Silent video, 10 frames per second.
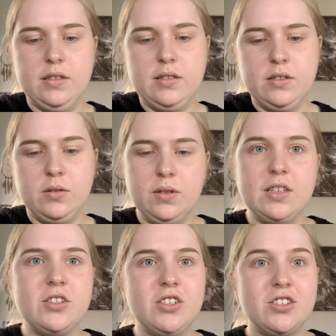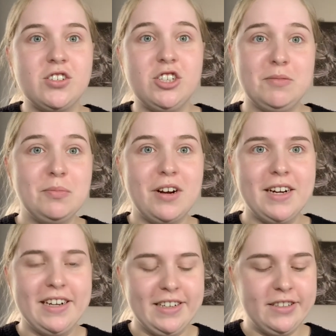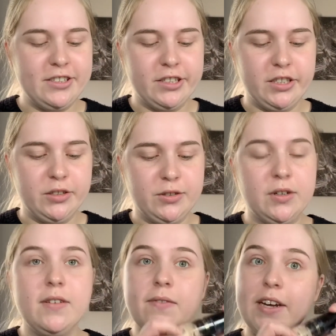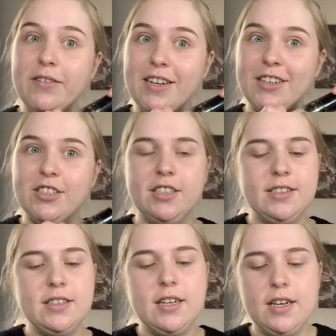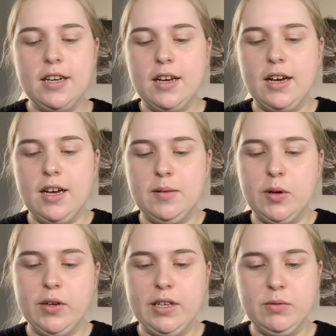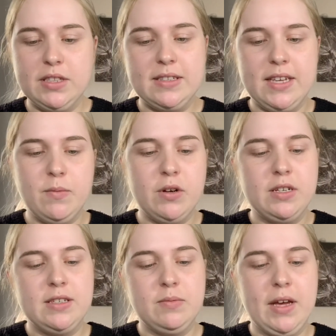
so let's just jump right into foundation. I'm going in with the same one as in my